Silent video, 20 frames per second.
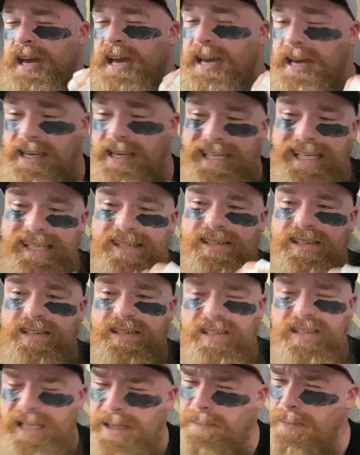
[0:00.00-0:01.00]
And he is a
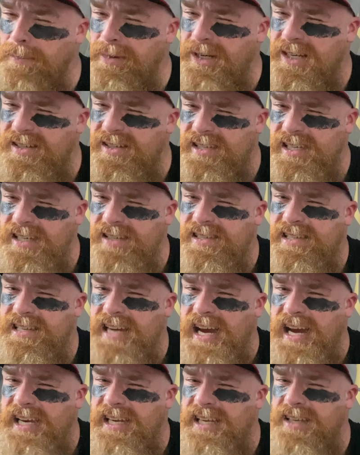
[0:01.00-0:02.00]
sleeper because he's
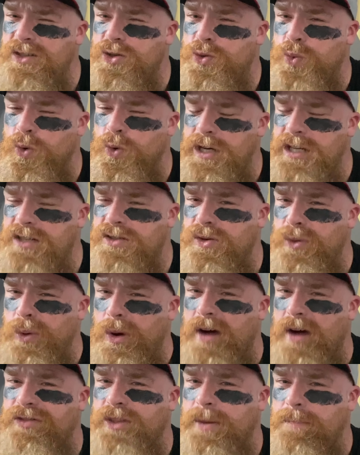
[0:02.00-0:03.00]
tight end 22
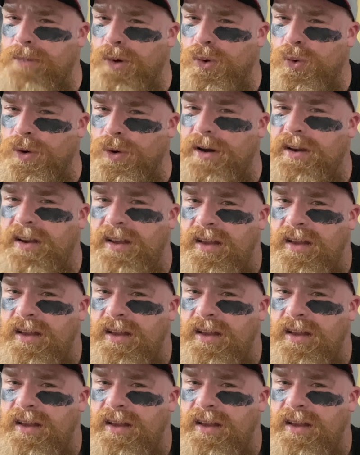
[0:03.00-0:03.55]
off the board.